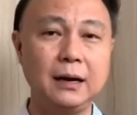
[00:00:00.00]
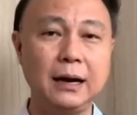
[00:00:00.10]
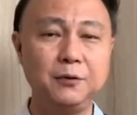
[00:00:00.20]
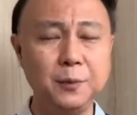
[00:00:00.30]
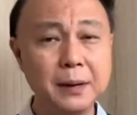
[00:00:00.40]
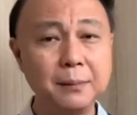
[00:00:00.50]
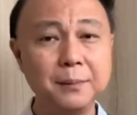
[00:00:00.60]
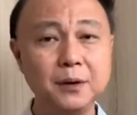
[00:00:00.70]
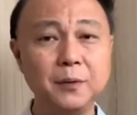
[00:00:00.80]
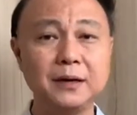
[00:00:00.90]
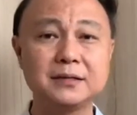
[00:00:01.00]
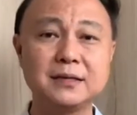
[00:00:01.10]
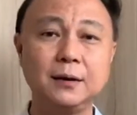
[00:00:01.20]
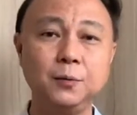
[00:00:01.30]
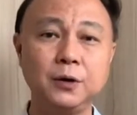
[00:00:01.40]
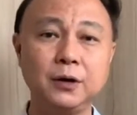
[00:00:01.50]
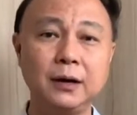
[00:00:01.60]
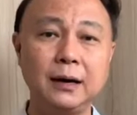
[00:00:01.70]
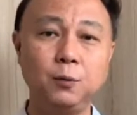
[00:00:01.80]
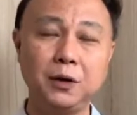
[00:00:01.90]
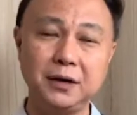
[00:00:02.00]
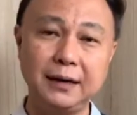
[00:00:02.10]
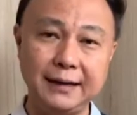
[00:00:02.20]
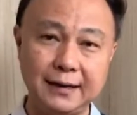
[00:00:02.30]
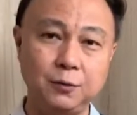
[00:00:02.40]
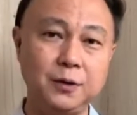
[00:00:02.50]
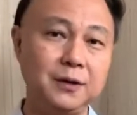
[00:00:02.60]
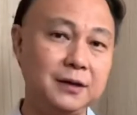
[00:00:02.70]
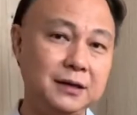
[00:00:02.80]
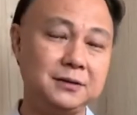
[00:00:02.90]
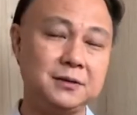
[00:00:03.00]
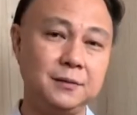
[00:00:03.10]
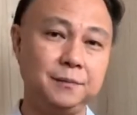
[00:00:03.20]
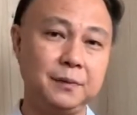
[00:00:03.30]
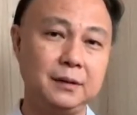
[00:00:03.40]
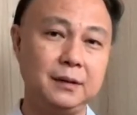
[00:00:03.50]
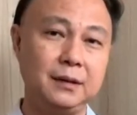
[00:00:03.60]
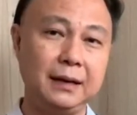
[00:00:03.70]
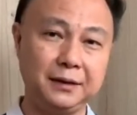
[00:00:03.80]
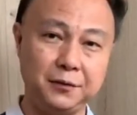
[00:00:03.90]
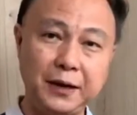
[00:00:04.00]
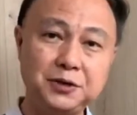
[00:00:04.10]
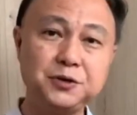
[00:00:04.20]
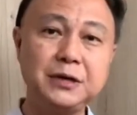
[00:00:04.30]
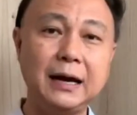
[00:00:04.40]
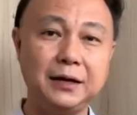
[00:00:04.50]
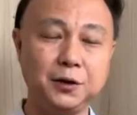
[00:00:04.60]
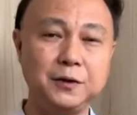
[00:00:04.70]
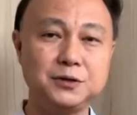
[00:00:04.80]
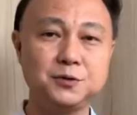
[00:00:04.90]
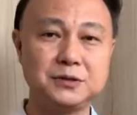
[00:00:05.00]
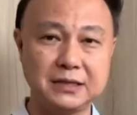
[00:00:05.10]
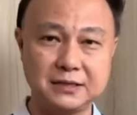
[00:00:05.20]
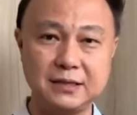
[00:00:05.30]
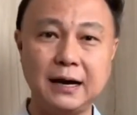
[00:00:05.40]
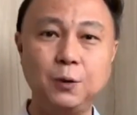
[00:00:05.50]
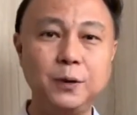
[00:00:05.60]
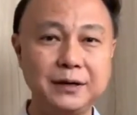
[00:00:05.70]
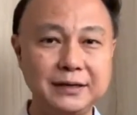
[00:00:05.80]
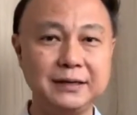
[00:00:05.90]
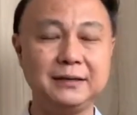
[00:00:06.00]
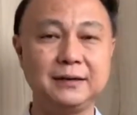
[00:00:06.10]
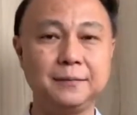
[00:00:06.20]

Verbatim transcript: I remember when I start work, I working 8 hour a day. And gradually I increased to 16 hour a day.